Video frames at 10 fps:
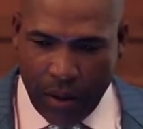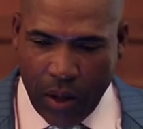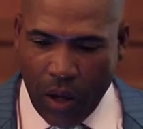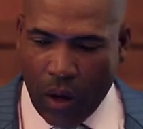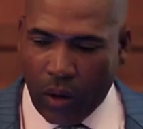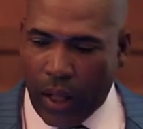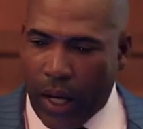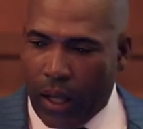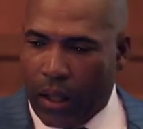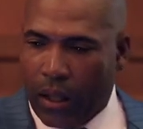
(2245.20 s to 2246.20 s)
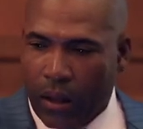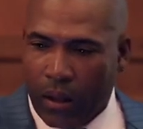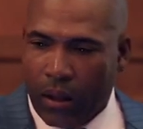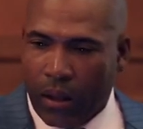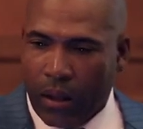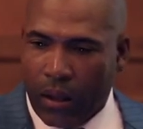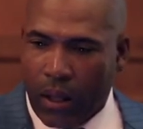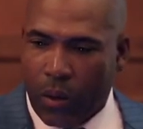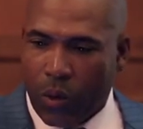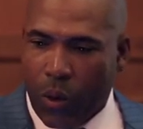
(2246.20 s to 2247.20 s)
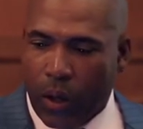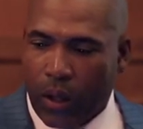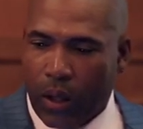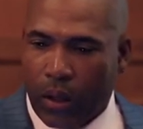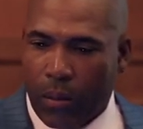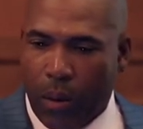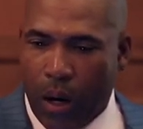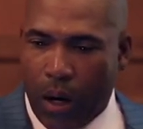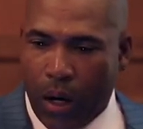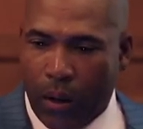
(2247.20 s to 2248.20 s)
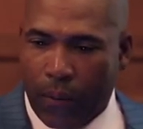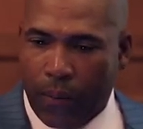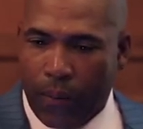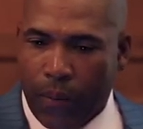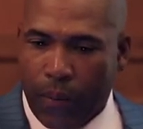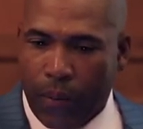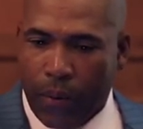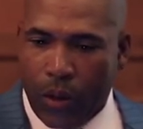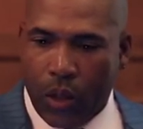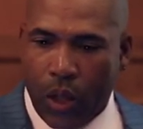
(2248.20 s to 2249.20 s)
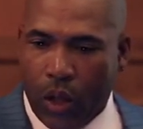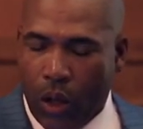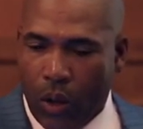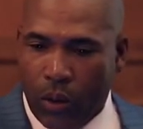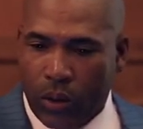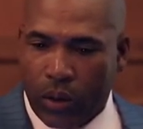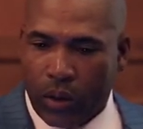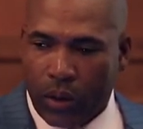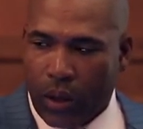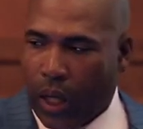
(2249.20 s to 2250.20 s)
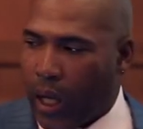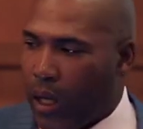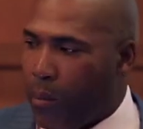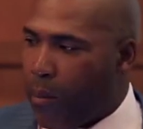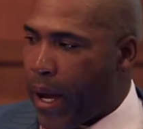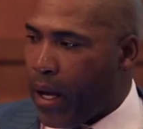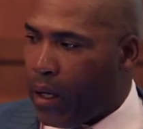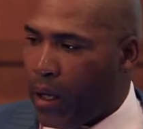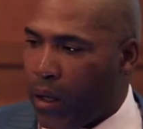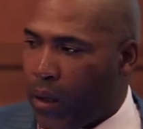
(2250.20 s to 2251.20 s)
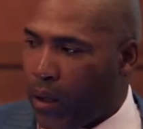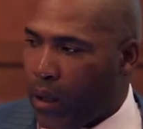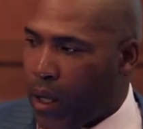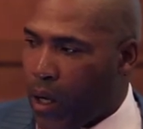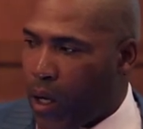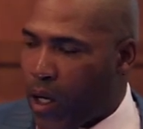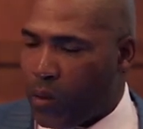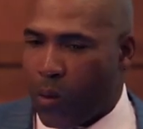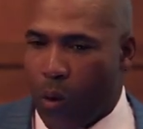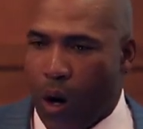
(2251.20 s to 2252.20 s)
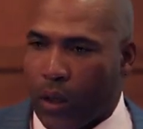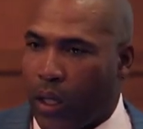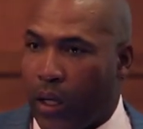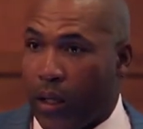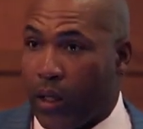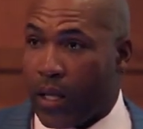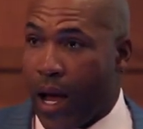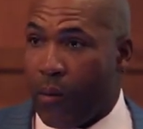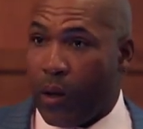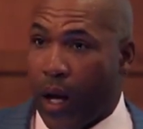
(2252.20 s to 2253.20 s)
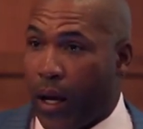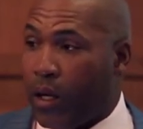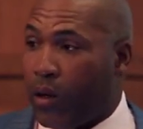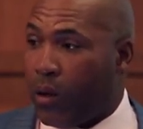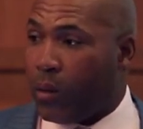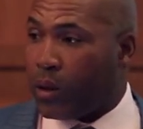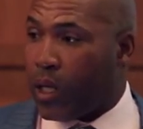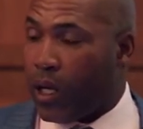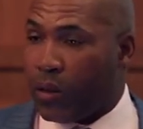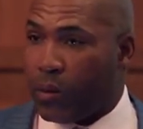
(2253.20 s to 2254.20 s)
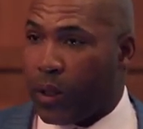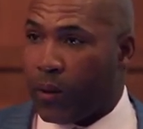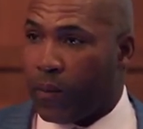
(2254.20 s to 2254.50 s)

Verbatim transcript: the young lady that was working at the bar, she closed. And a man, uh, her husband walked in at the time. We, I didn't know it was her husband.